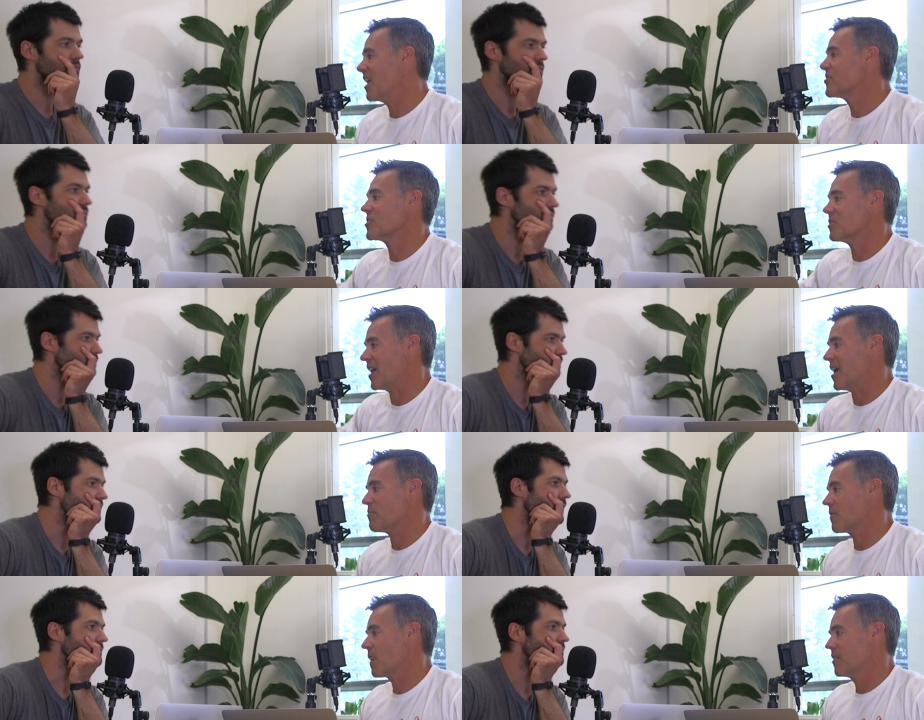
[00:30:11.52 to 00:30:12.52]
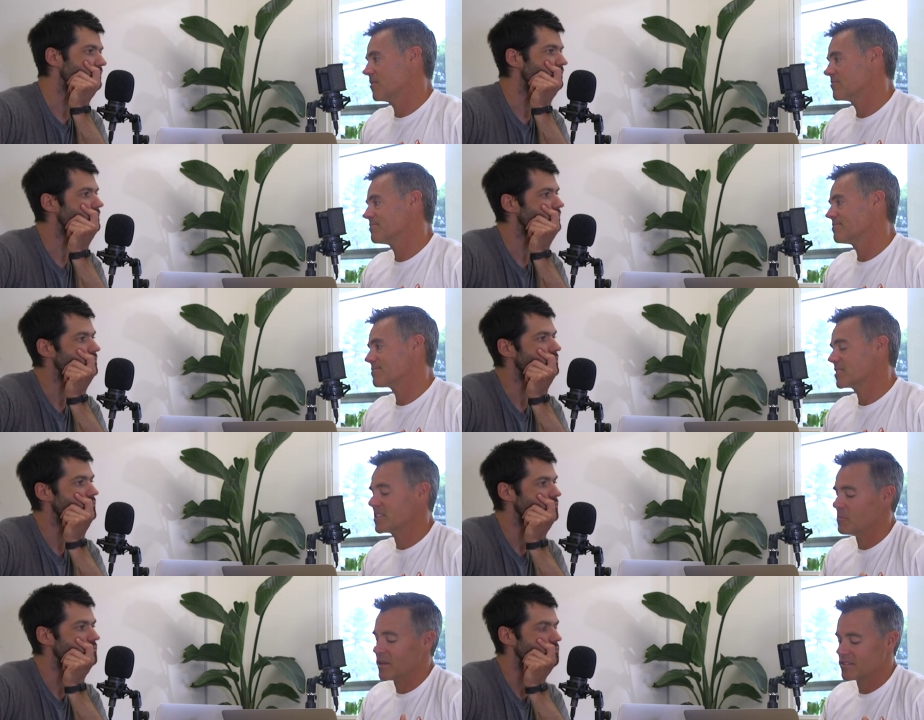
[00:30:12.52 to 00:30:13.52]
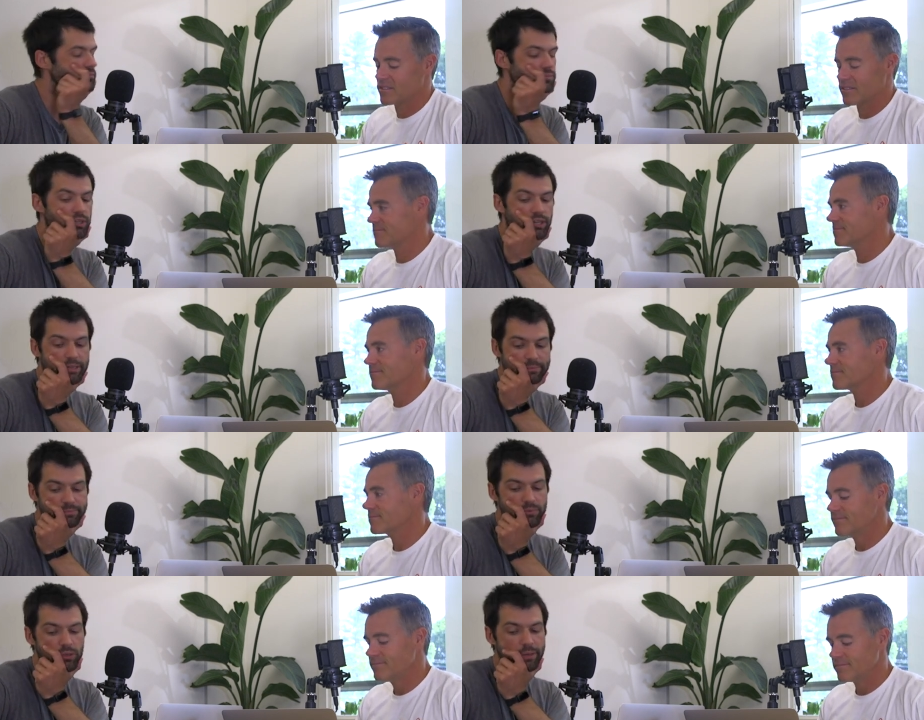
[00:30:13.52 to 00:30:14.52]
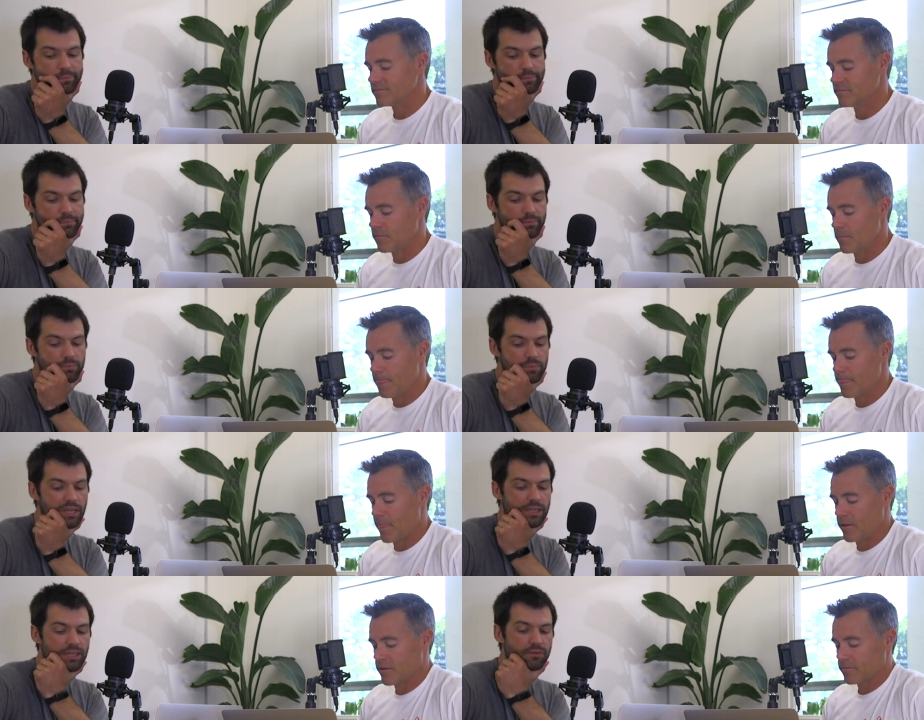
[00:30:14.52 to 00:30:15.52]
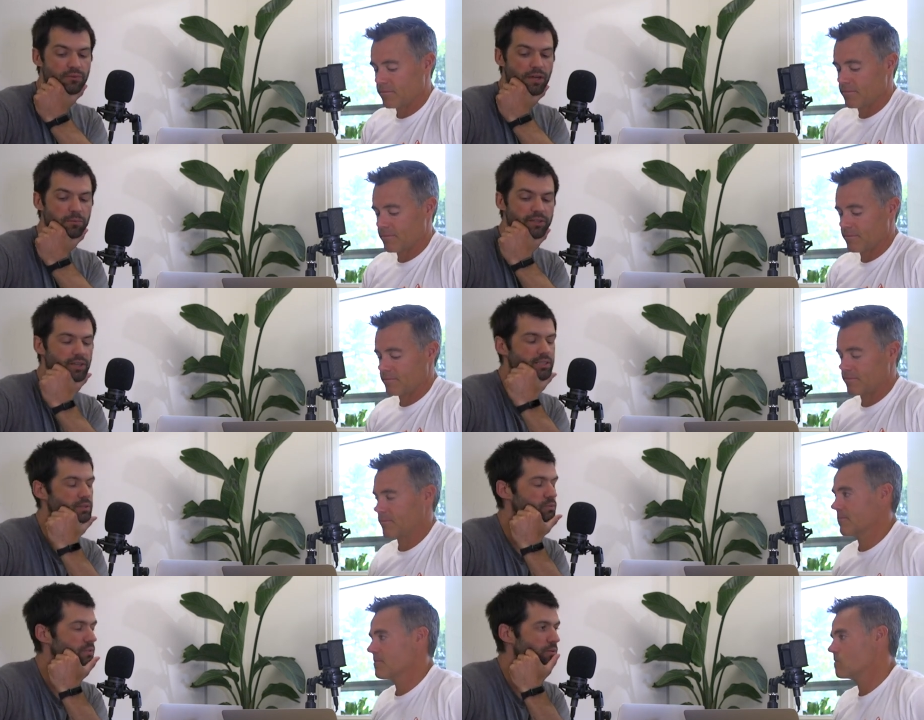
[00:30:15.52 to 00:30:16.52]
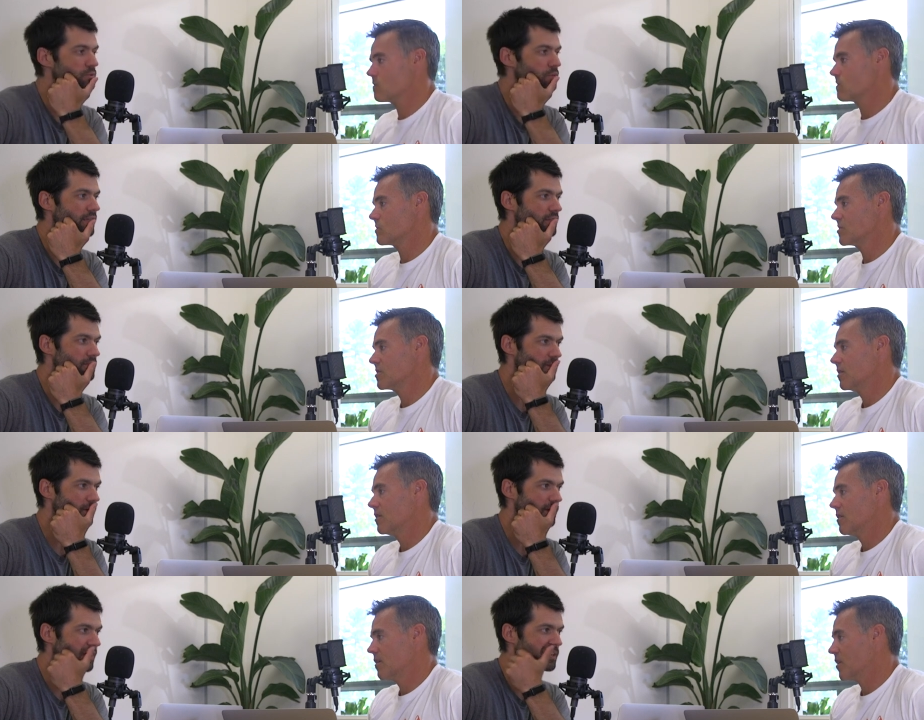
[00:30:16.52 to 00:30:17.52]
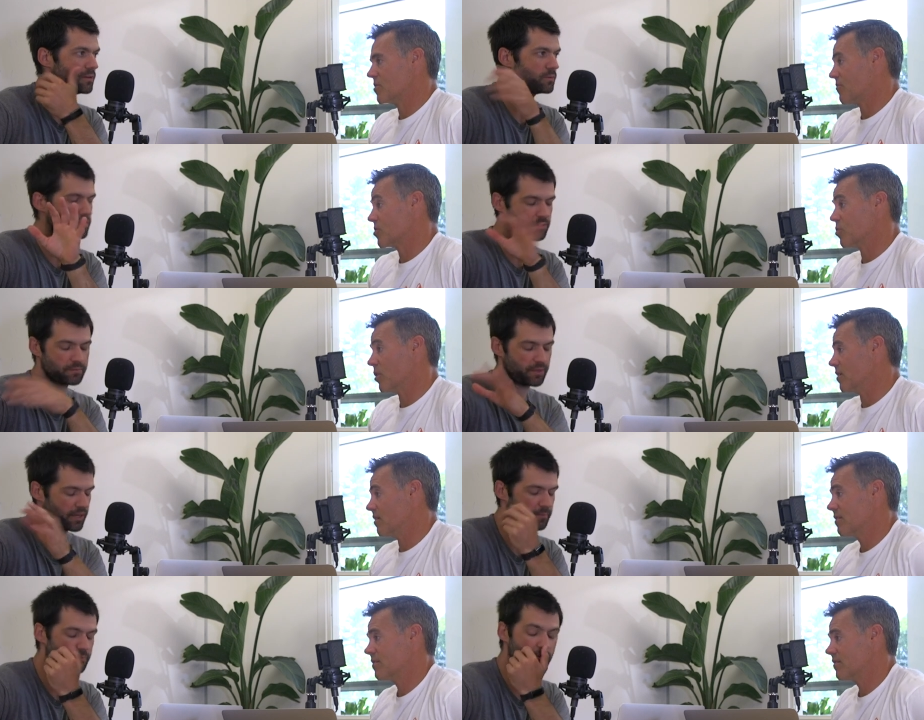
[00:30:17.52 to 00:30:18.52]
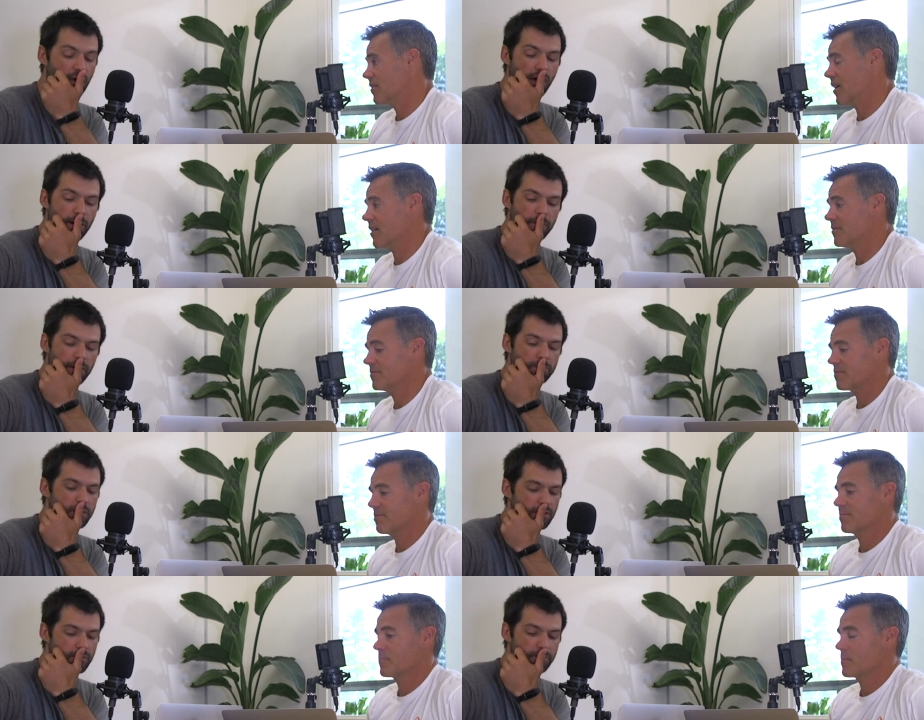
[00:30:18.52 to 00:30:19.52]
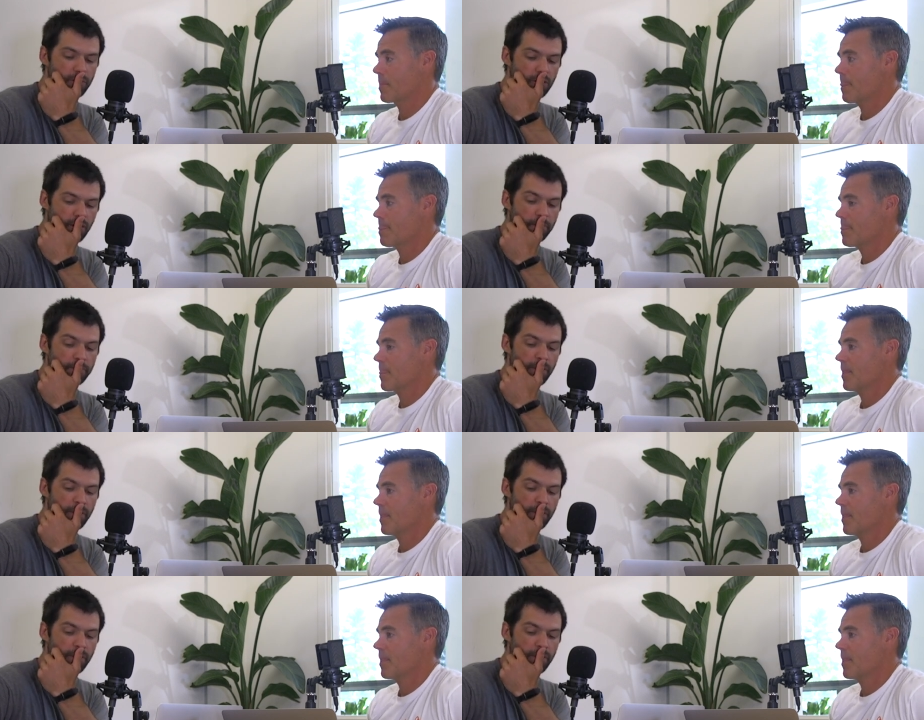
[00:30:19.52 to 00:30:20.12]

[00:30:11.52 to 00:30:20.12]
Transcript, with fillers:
Speaker 1: every single lap yep it's a mess got it
Speaker 2: okay yeah i'd kind of forgotten about that because that was that was right at the start and the was, first one yeah, um, yeah. but you're you're right